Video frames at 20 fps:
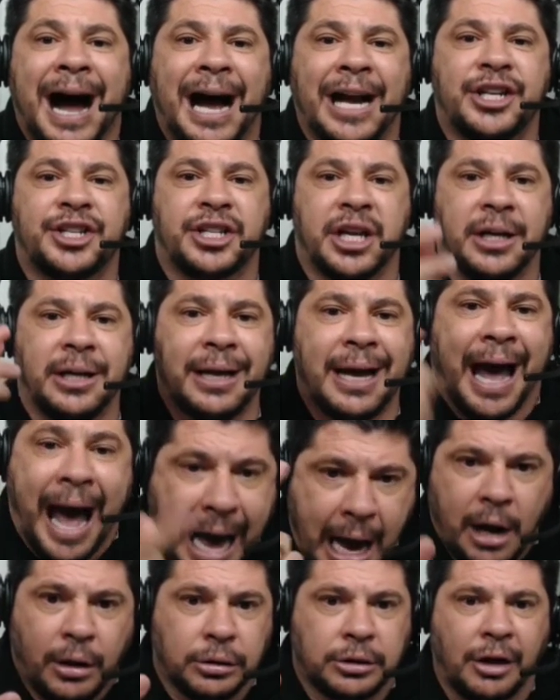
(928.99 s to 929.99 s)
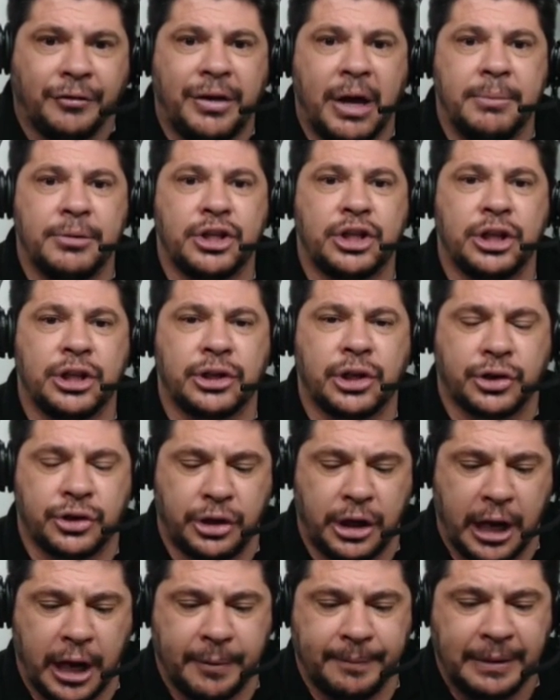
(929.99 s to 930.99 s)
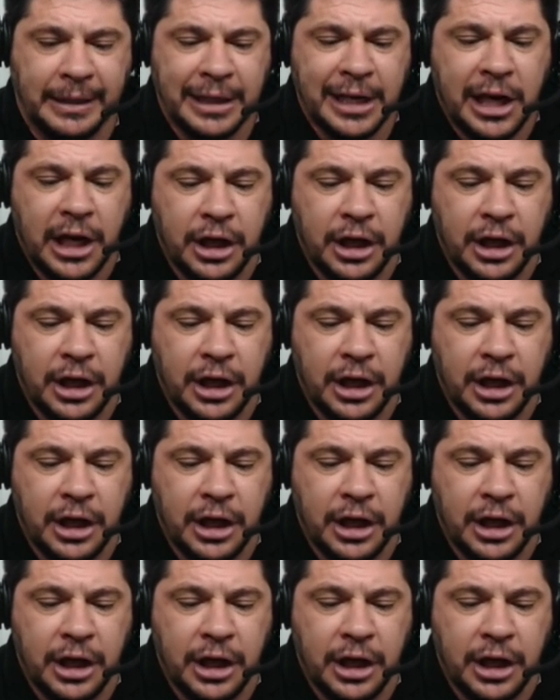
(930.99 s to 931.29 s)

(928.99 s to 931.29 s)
I say out of them in Jesus' name.